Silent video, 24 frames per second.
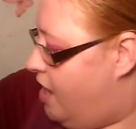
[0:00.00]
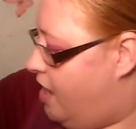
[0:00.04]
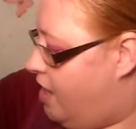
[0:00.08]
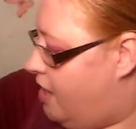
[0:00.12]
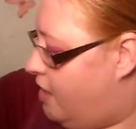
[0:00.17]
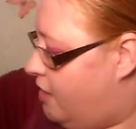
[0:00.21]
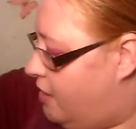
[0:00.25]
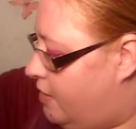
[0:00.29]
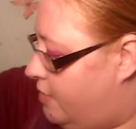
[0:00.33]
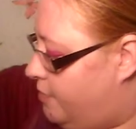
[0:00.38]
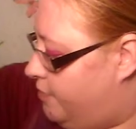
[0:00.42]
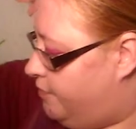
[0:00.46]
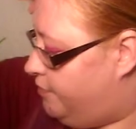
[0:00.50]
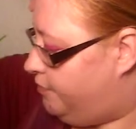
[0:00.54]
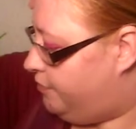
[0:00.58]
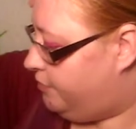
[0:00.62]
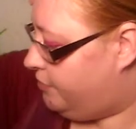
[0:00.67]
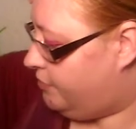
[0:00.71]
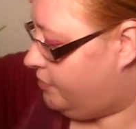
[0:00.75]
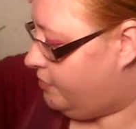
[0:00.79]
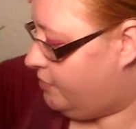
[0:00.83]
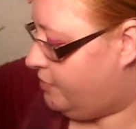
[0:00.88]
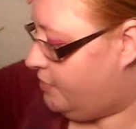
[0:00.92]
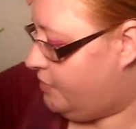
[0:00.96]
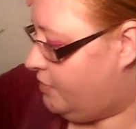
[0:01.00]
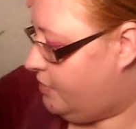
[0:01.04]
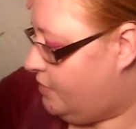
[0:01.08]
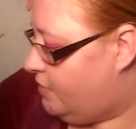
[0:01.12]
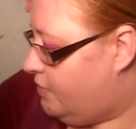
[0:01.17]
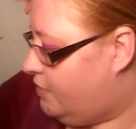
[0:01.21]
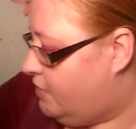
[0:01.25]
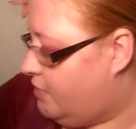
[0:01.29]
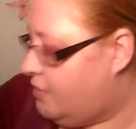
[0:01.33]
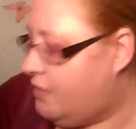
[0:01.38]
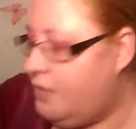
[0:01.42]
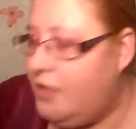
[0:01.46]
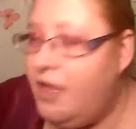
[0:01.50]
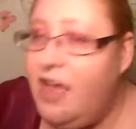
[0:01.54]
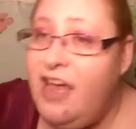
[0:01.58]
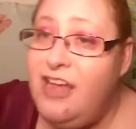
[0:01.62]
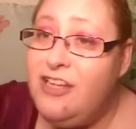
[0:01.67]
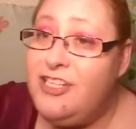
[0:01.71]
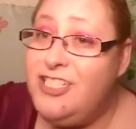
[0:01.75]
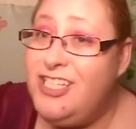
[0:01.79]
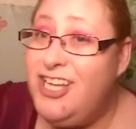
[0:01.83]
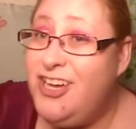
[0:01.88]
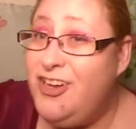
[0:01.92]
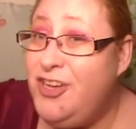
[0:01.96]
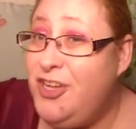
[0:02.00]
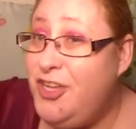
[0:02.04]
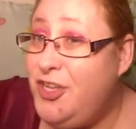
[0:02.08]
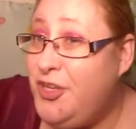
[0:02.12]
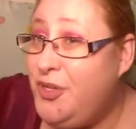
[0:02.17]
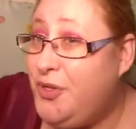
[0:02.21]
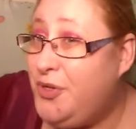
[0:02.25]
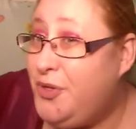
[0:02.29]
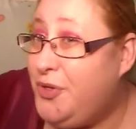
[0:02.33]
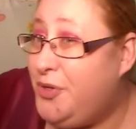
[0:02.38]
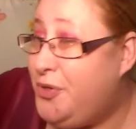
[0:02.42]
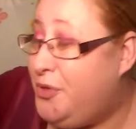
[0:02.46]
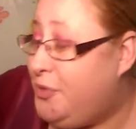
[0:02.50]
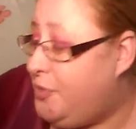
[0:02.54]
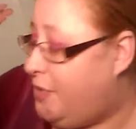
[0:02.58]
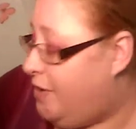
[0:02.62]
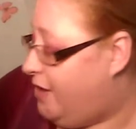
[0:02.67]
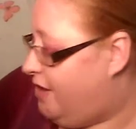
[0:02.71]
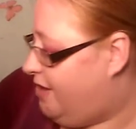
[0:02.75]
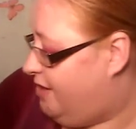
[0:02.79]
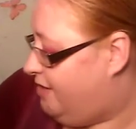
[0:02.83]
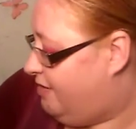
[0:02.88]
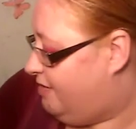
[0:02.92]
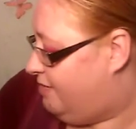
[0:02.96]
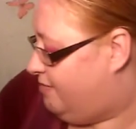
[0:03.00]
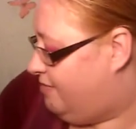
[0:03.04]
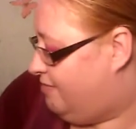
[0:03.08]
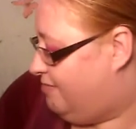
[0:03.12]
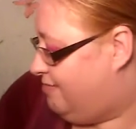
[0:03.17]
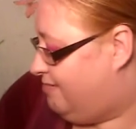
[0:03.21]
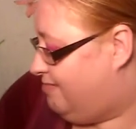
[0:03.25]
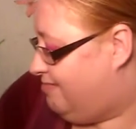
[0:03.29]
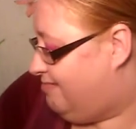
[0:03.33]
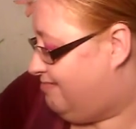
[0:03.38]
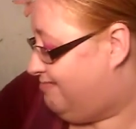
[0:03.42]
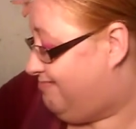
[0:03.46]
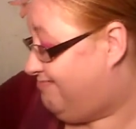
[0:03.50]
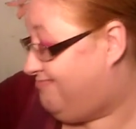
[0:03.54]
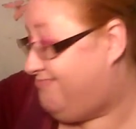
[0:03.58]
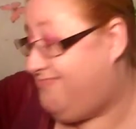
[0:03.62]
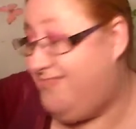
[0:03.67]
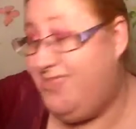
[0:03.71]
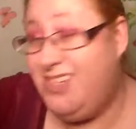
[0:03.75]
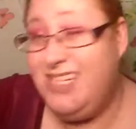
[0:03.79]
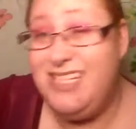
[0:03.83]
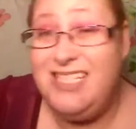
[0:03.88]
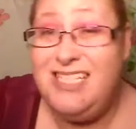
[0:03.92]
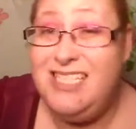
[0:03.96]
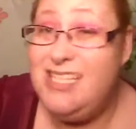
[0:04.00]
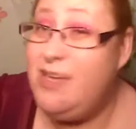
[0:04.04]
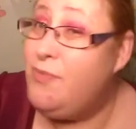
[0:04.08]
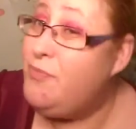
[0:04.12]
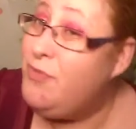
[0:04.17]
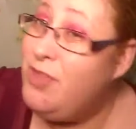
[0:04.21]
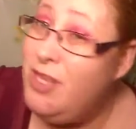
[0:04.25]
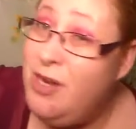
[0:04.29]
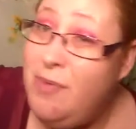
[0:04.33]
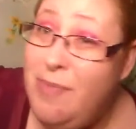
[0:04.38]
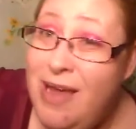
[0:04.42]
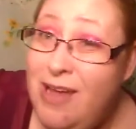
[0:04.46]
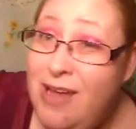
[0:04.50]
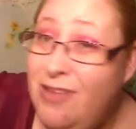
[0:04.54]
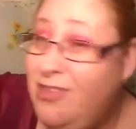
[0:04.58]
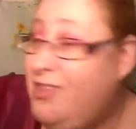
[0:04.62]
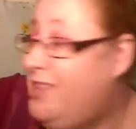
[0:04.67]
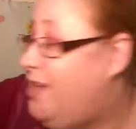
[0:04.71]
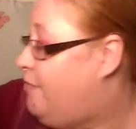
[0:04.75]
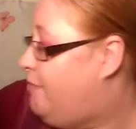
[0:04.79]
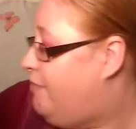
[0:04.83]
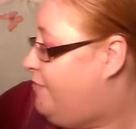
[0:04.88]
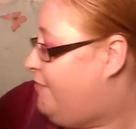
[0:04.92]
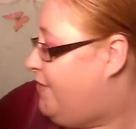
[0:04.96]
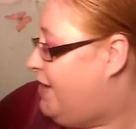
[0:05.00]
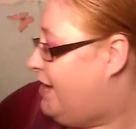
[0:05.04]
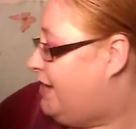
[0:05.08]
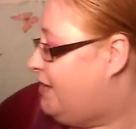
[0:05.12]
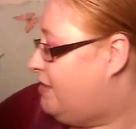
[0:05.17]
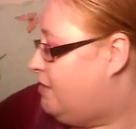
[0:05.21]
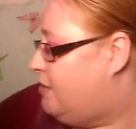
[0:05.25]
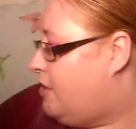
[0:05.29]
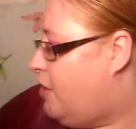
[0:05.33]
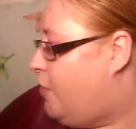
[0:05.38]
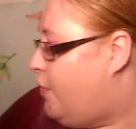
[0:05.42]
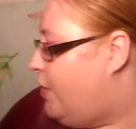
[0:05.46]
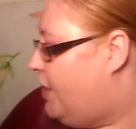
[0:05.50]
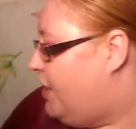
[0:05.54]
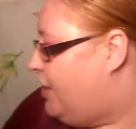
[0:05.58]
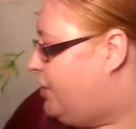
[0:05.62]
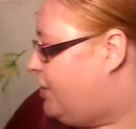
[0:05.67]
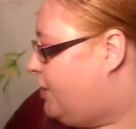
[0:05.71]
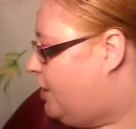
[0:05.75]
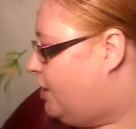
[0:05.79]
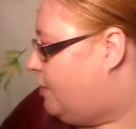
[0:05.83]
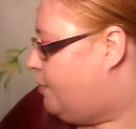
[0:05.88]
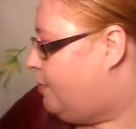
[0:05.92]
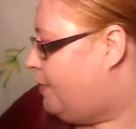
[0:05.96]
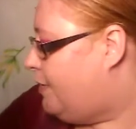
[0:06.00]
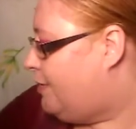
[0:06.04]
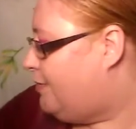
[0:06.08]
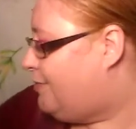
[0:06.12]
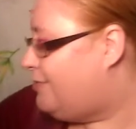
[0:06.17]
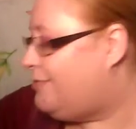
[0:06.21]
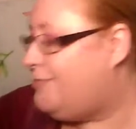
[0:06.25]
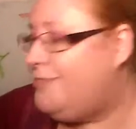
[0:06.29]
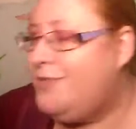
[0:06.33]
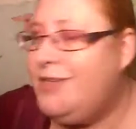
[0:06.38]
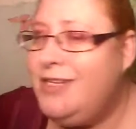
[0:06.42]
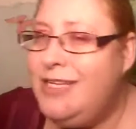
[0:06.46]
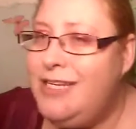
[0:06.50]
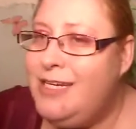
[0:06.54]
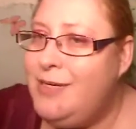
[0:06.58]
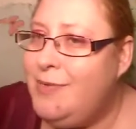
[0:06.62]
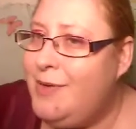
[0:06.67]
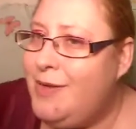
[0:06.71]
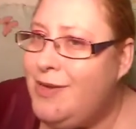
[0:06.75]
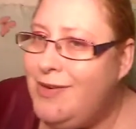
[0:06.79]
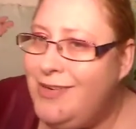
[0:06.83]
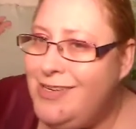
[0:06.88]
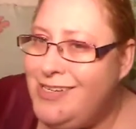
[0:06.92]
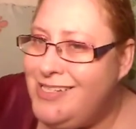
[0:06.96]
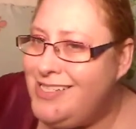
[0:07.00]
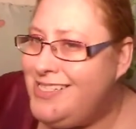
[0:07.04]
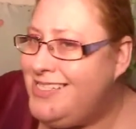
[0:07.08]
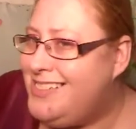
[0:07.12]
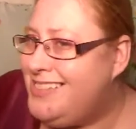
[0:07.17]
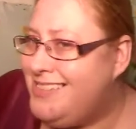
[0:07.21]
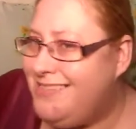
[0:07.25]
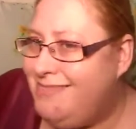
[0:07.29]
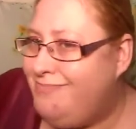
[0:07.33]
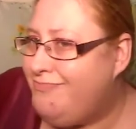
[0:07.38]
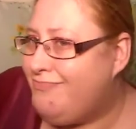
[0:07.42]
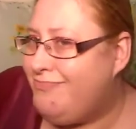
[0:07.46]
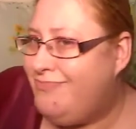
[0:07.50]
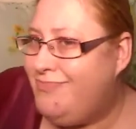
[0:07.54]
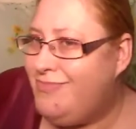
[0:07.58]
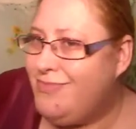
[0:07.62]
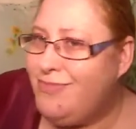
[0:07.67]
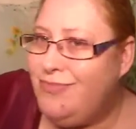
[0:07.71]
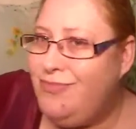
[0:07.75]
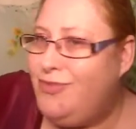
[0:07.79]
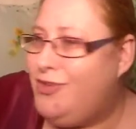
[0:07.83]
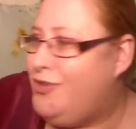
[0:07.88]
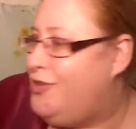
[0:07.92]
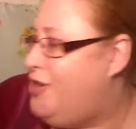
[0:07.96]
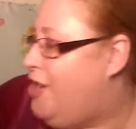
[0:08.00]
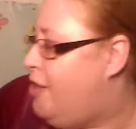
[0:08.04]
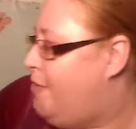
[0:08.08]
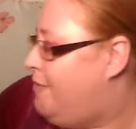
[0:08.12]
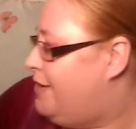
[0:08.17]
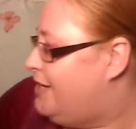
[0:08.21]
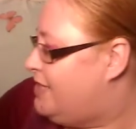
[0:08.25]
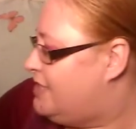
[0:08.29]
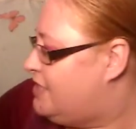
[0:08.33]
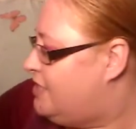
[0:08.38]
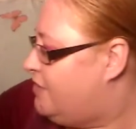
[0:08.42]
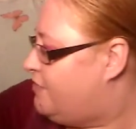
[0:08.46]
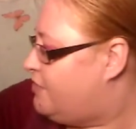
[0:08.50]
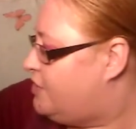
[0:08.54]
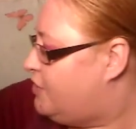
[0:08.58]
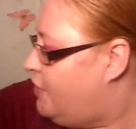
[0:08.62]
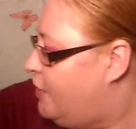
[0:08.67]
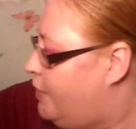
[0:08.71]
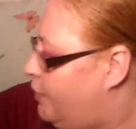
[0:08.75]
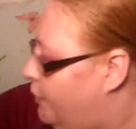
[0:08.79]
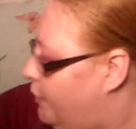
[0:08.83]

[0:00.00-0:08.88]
Um, I'll tell you something about them if I know anything, but really to be honest, they're not my stuff so I